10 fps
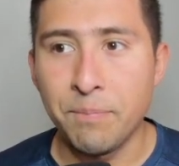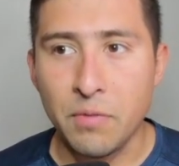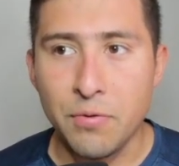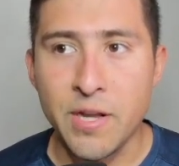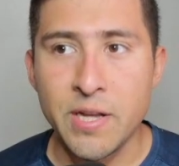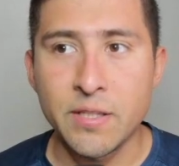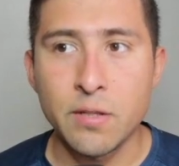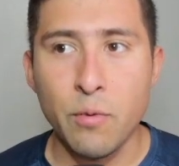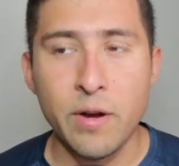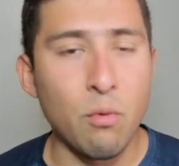this is
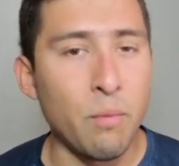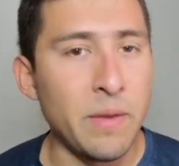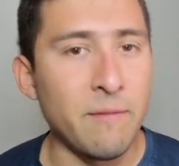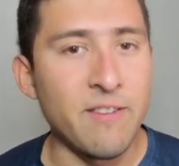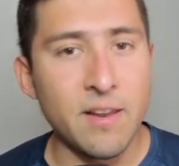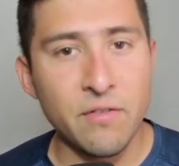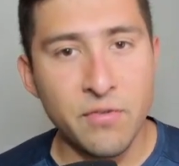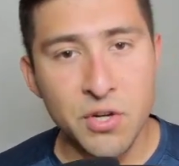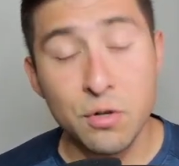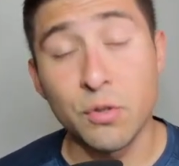what it will be
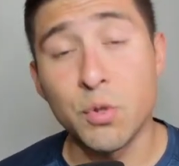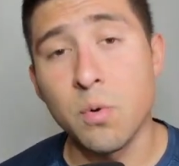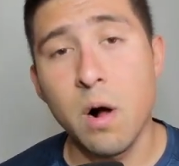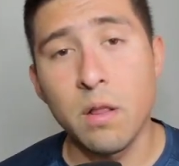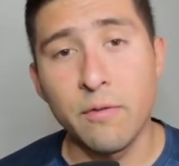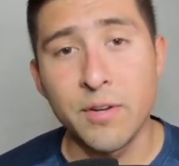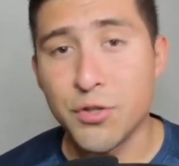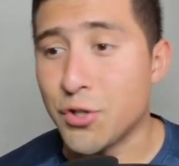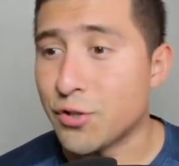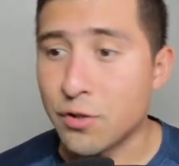beneficial to all of us.
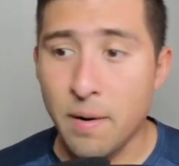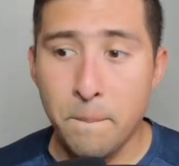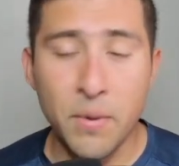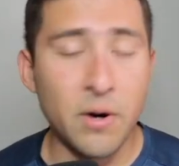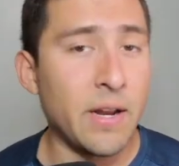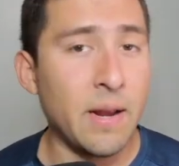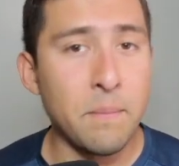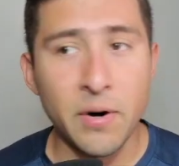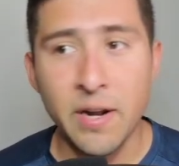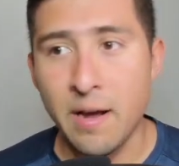Just start
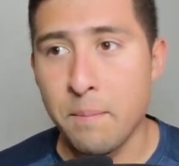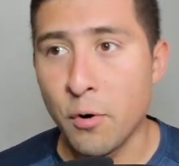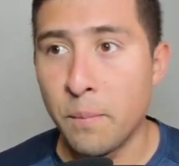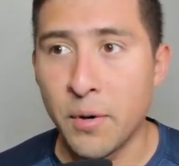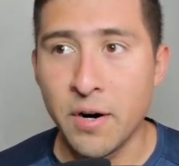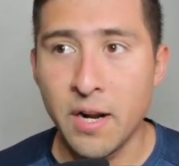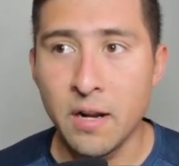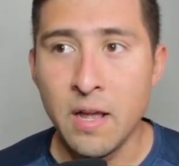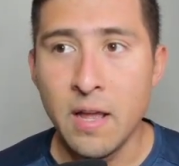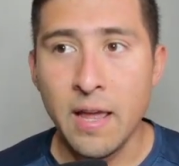burning and more
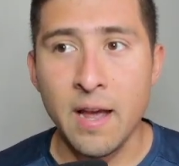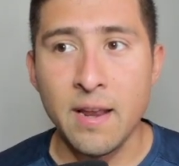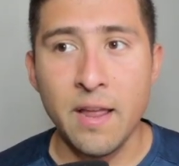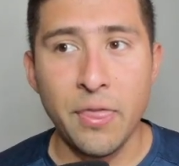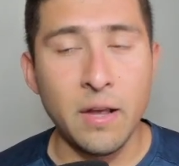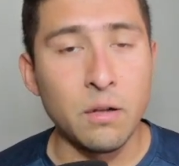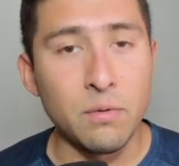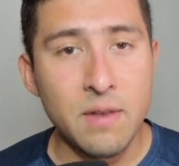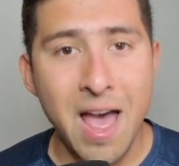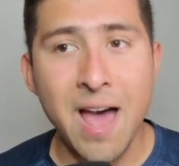burning. And I think
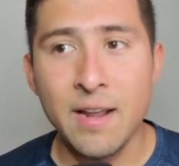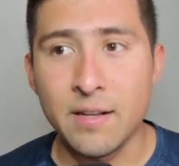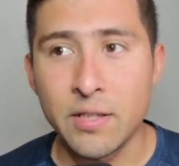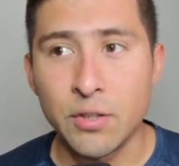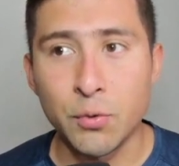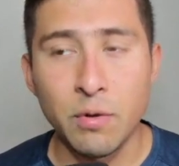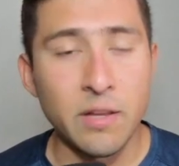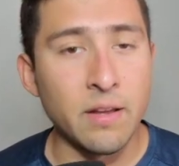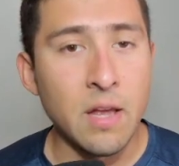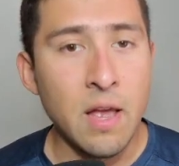Lunatic's is
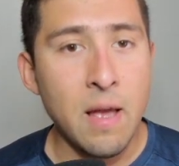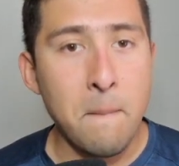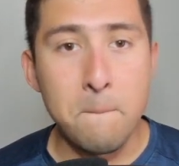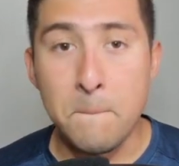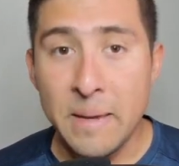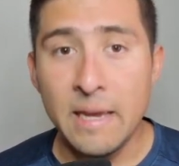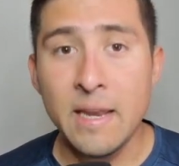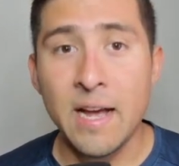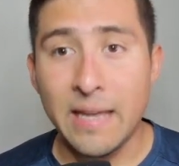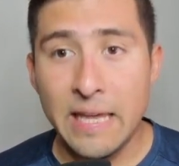really being a key